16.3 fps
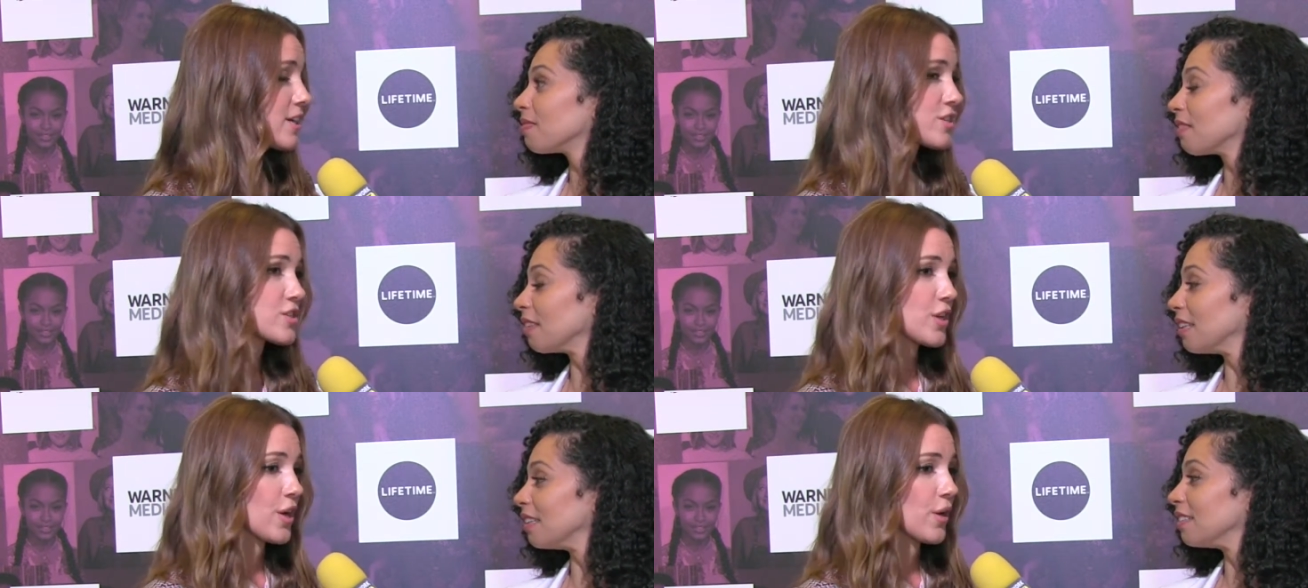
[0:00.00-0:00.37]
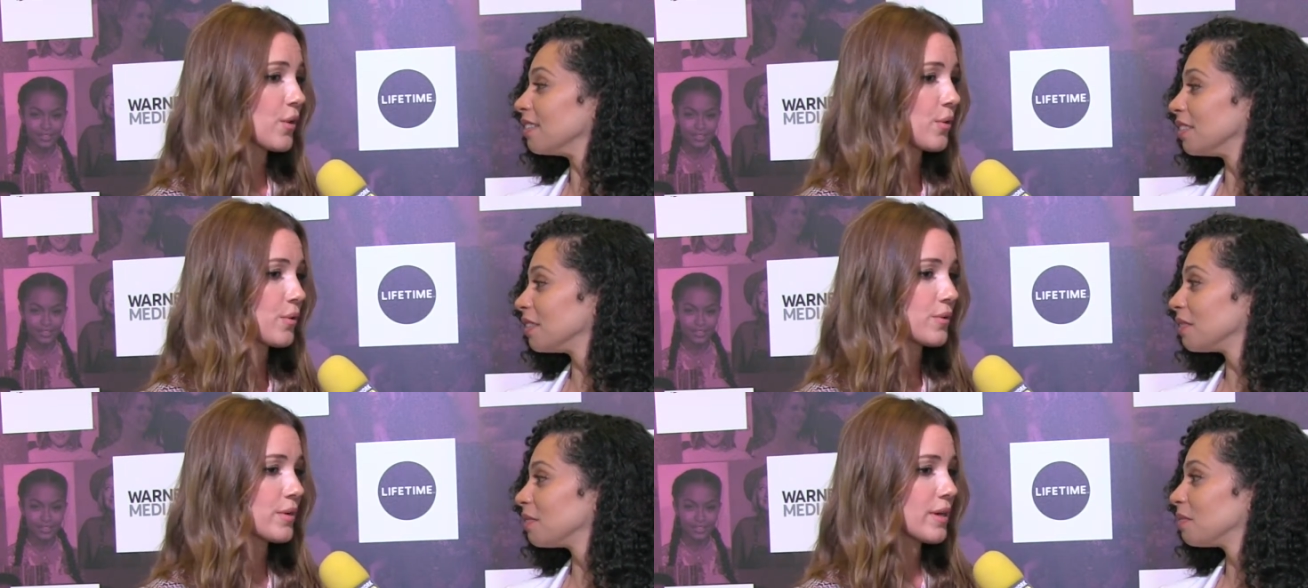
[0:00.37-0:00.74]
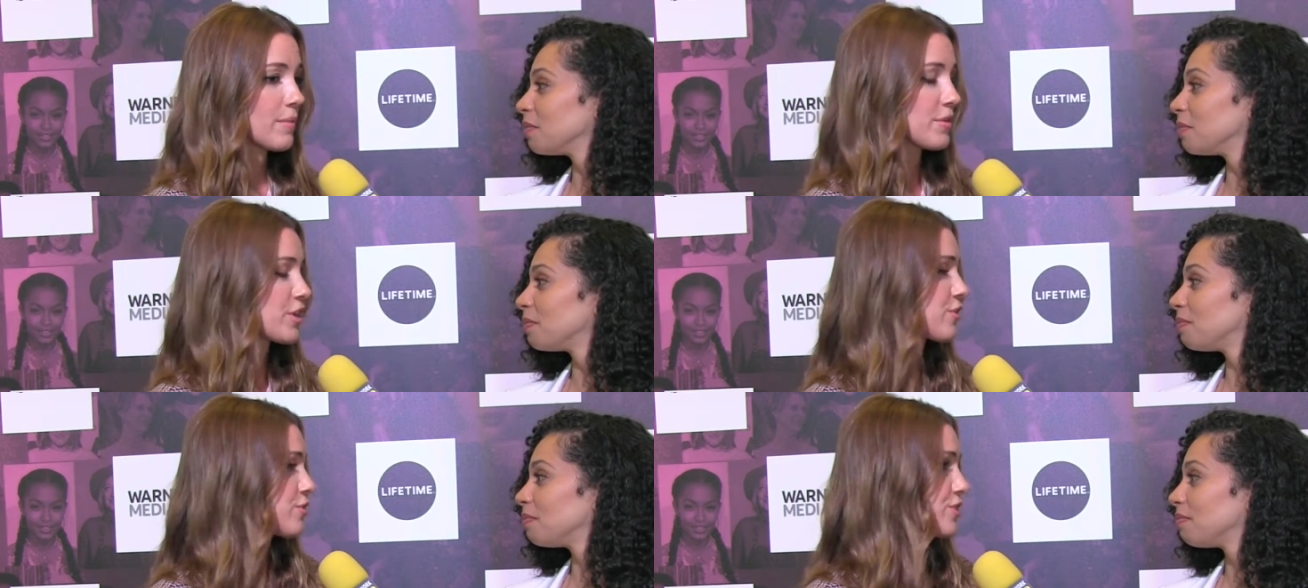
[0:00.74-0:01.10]
Speaker 1: So
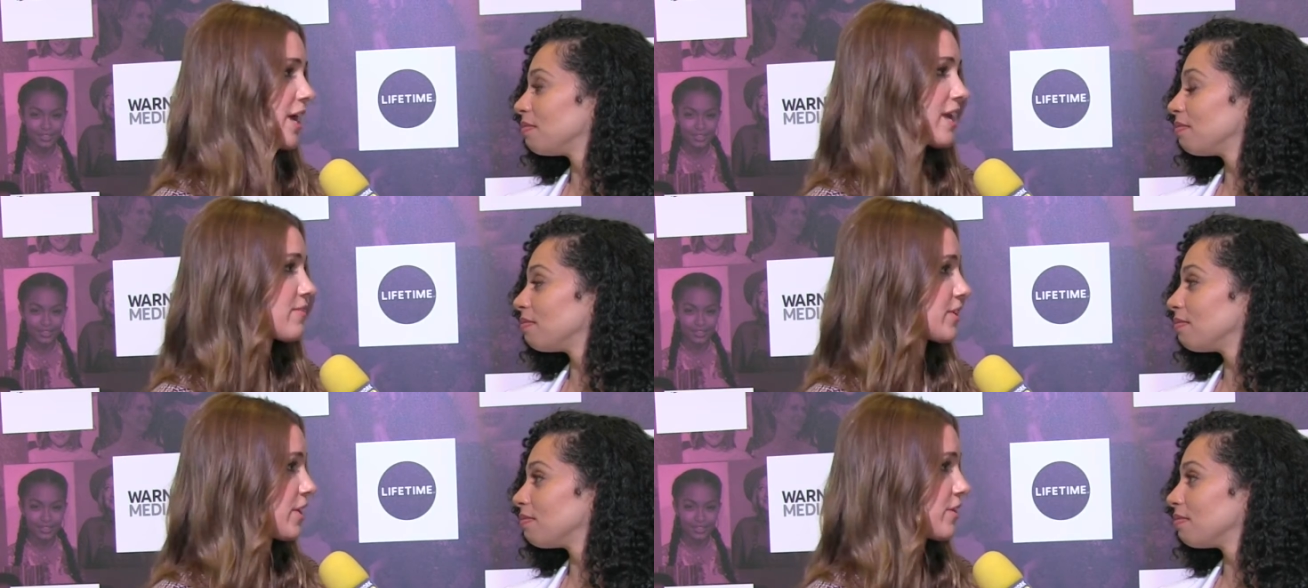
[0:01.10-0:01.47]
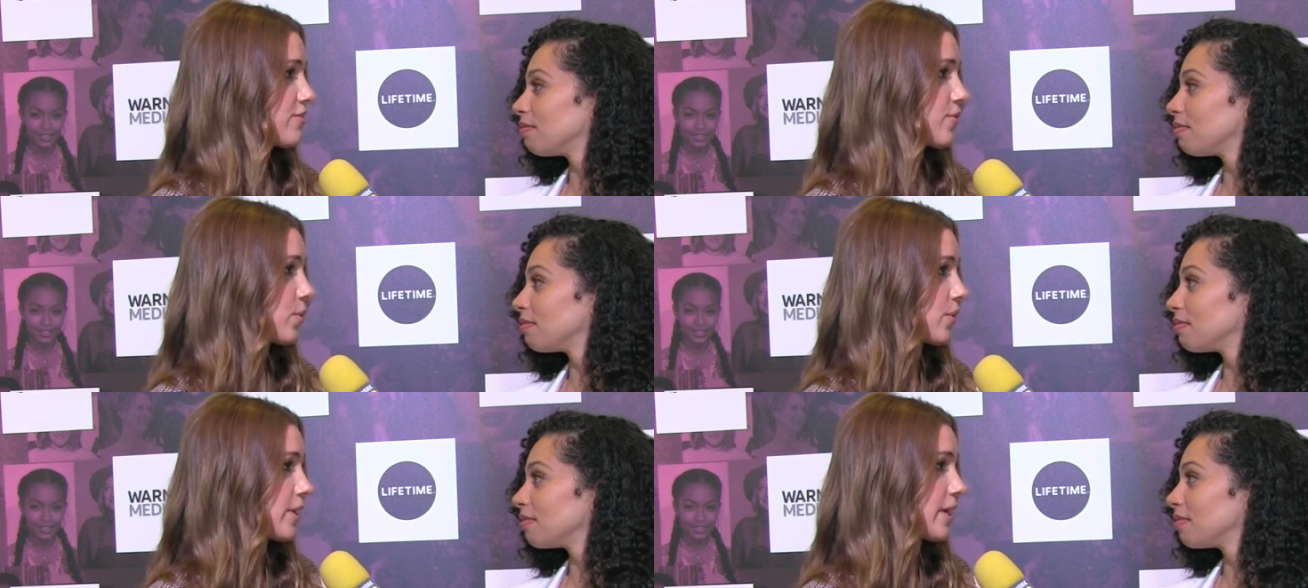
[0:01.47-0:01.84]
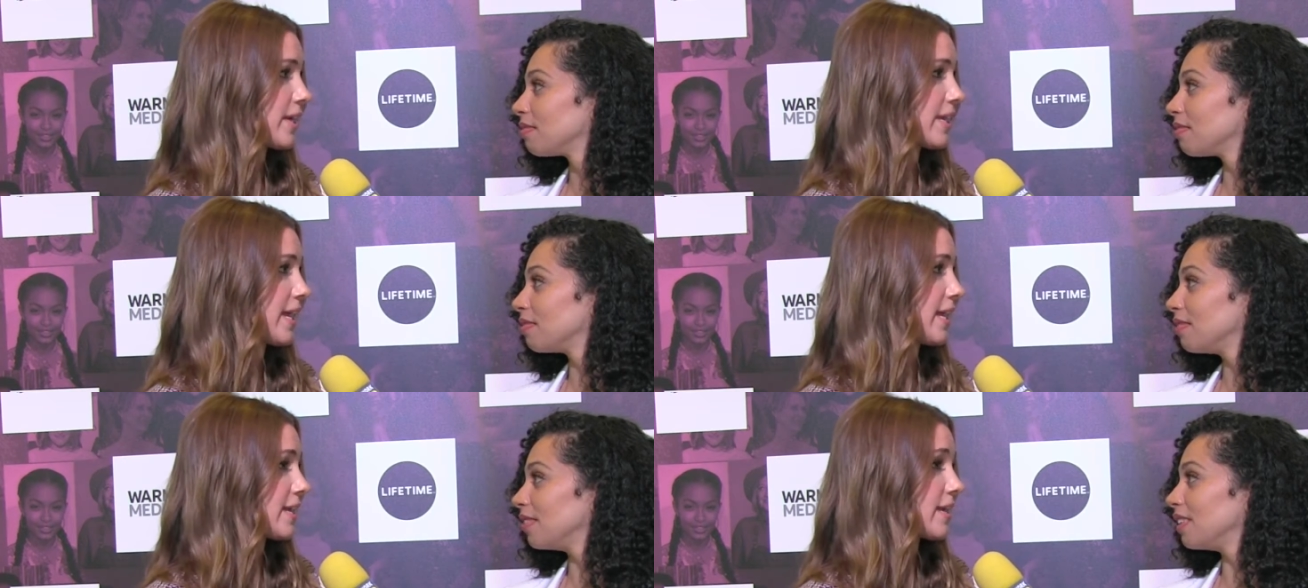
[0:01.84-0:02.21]
I'm a huge advocate for
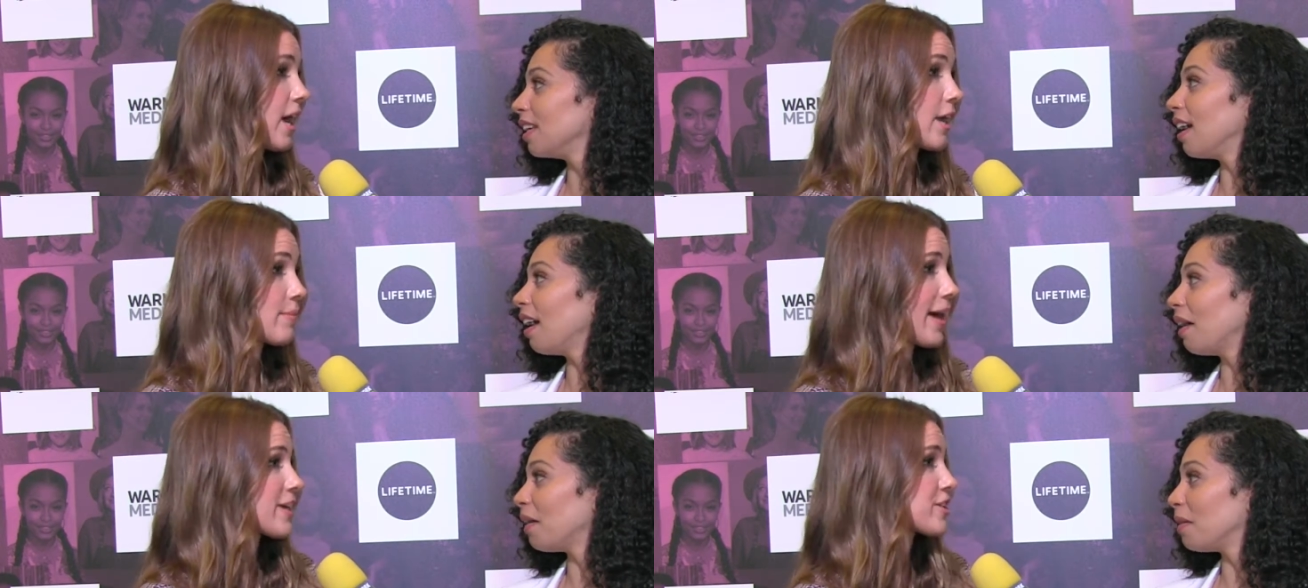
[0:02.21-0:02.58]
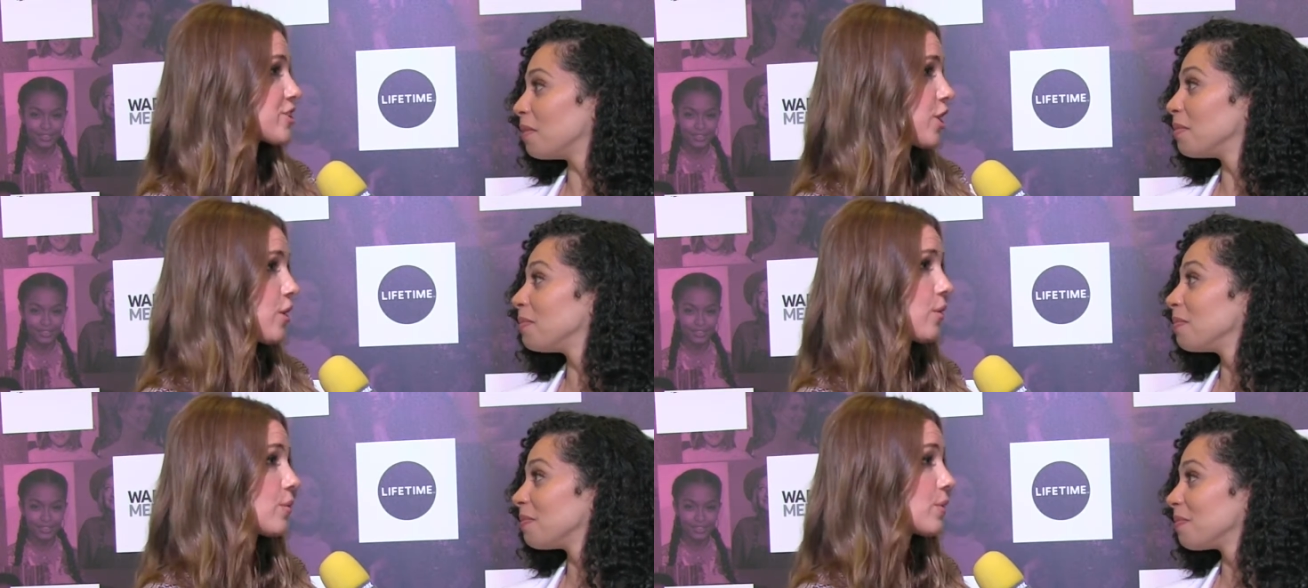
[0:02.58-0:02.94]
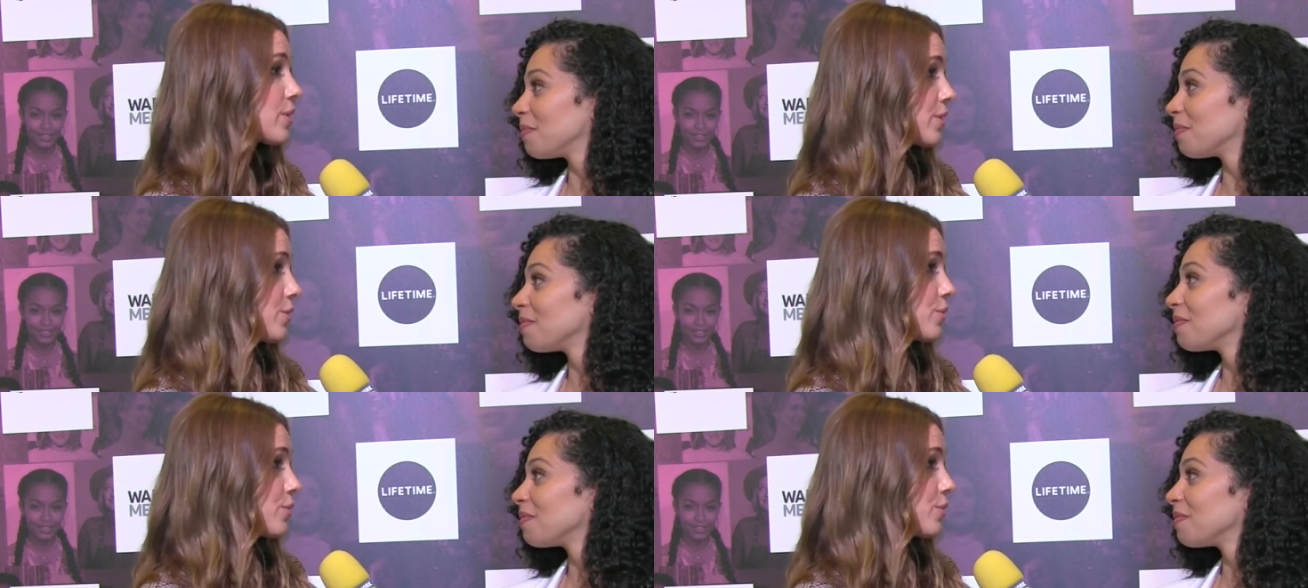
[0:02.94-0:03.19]
it. And on my show,